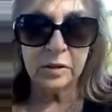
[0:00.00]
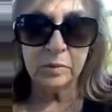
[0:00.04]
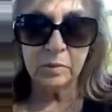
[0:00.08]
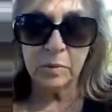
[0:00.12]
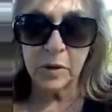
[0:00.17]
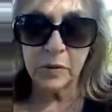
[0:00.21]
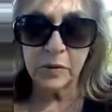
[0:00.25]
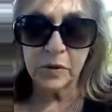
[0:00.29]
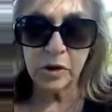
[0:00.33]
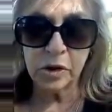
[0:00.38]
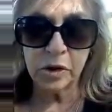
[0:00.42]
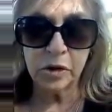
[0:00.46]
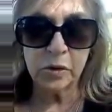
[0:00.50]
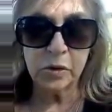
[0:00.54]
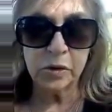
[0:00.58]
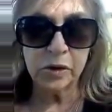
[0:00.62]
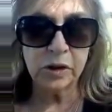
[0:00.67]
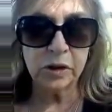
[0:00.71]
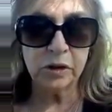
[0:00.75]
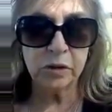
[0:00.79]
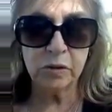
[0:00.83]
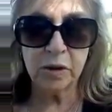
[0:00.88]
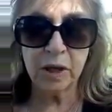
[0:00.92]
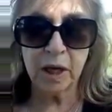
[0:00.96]
Most
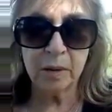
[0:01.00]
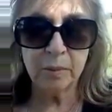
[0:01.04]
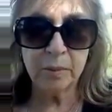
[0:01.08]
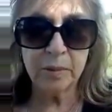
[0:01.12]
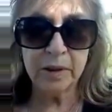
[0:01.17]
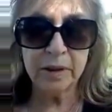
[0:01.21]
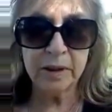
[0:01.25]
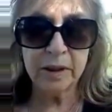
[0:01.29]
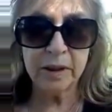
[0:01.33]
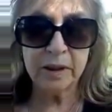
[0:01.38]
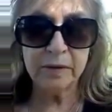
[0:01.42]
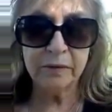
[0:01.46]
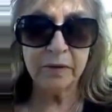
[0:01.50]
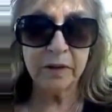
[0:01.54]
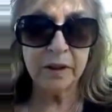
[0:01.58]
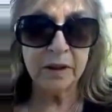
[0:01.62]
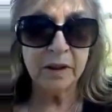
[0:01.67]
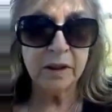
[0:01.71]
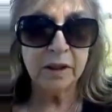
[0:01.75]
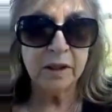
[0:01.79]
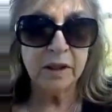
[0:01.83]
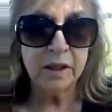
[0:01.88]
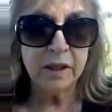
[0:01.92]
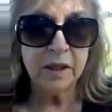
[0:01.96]
Jews do not believe
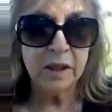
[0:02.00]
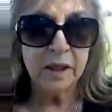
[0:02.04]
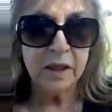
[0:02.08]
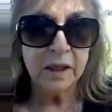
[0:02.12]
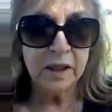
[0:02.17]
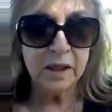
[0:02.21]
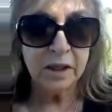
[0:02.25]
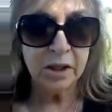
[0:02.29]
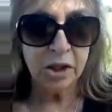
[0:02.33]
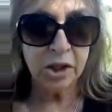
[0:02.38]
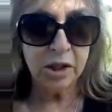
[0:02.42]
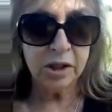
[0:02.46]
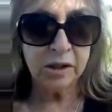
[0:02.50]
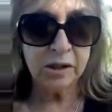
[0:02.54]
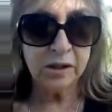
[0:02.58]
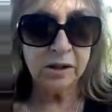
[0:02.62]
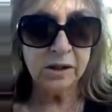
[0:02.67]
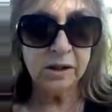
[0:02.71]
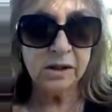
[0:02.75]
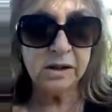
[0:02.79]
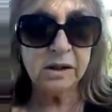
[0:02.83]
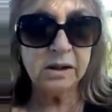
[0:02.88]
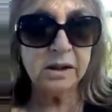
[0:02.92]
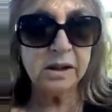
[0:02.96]
in
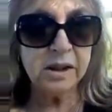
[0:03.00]
Jesus,